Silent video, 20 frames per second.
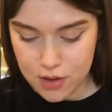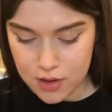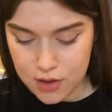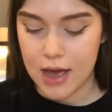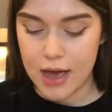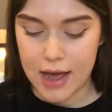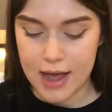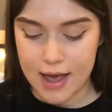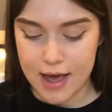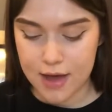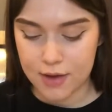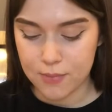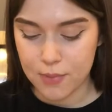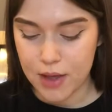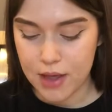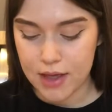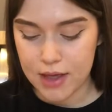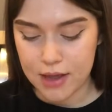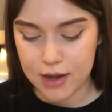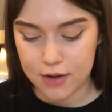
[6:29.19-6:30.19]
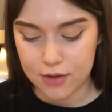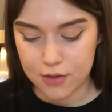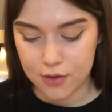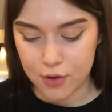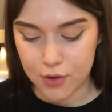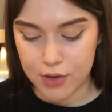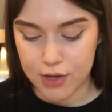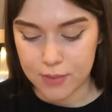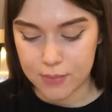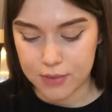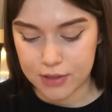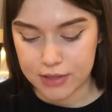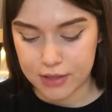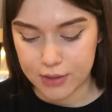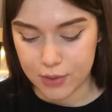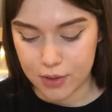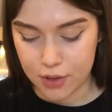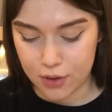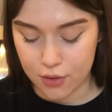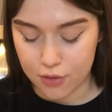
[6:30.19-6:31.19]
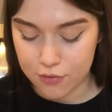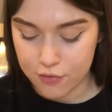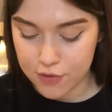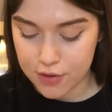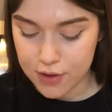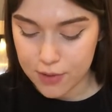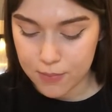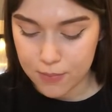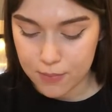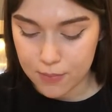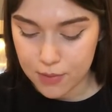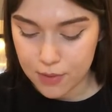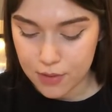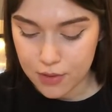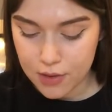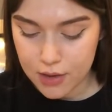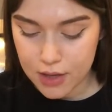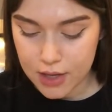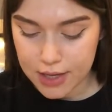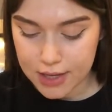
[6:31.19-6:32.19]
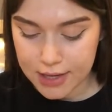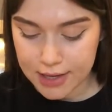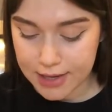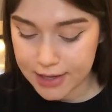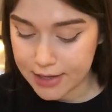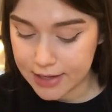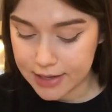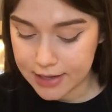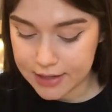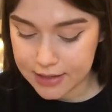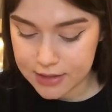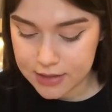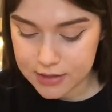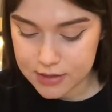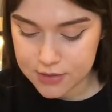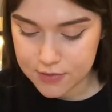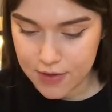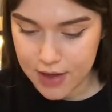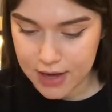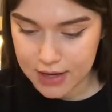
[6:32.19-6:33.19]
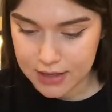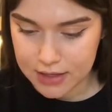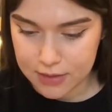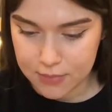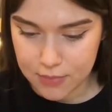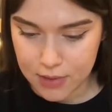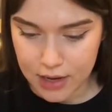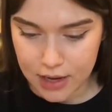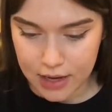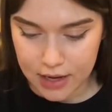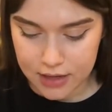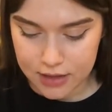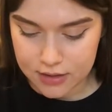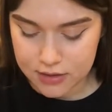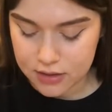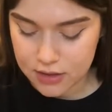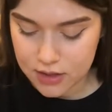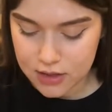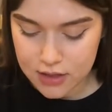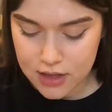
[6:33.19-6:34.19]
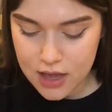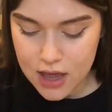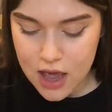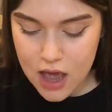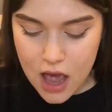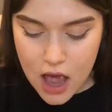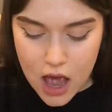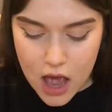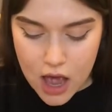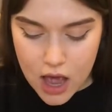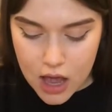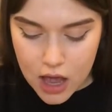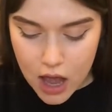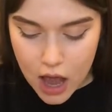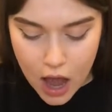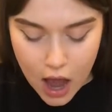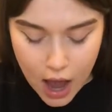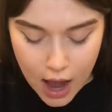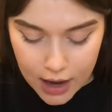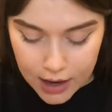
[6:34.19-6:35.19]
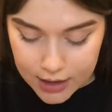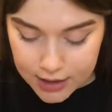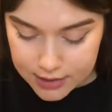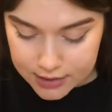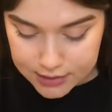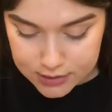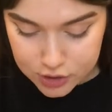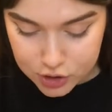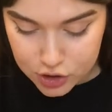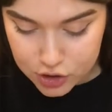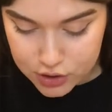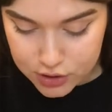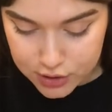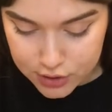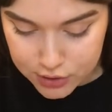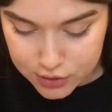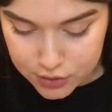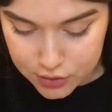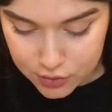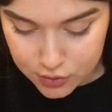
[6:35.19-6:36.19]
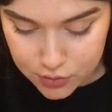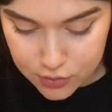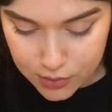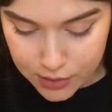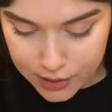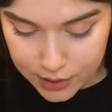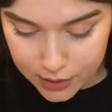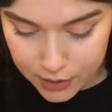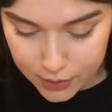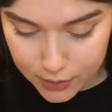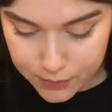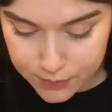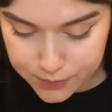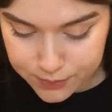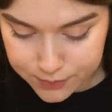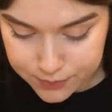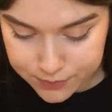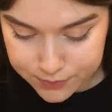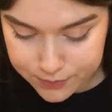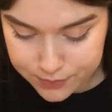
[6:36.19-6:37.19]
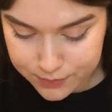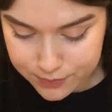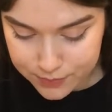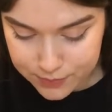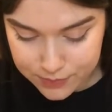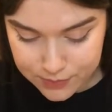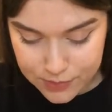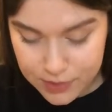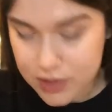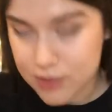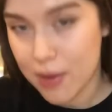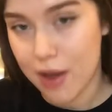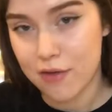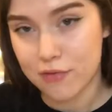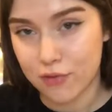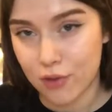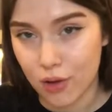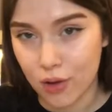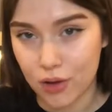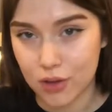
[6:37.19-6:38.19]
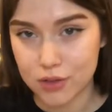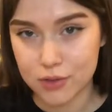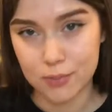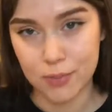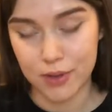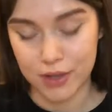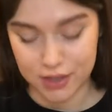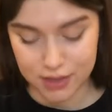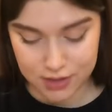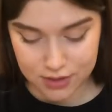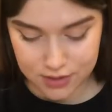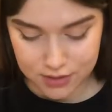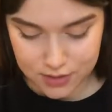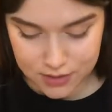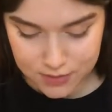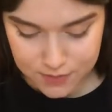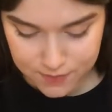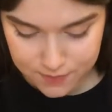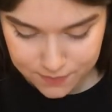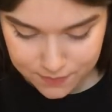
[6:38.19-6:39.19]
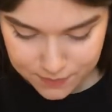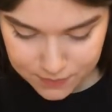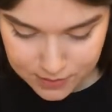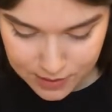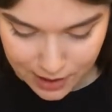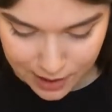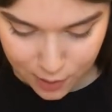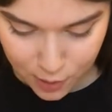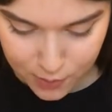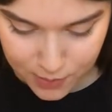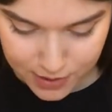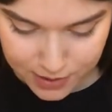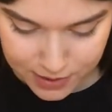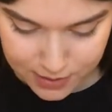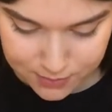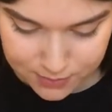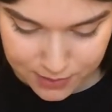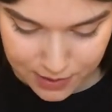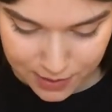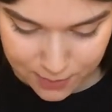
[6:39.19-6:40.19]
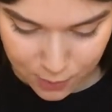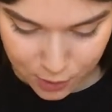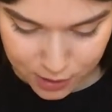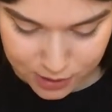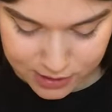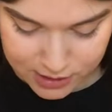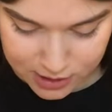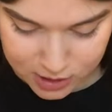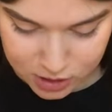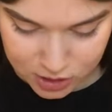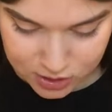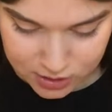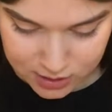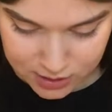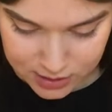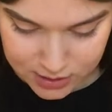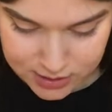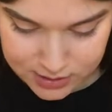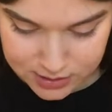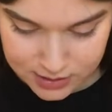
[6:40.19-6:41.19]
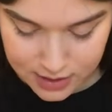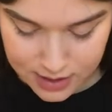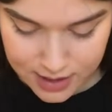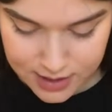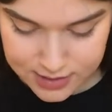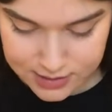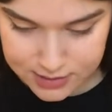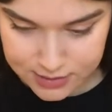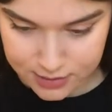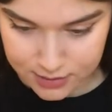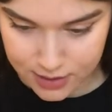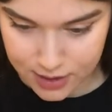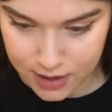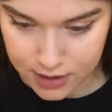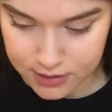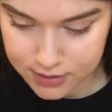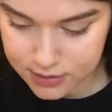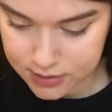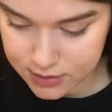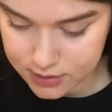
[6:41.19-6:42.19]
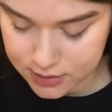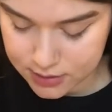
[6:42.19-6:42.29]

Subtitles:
I had my Anthurium clarinervium in sphagnum and I just didn't do well. It's my fault, but I hope I can pay more attention to these guys so that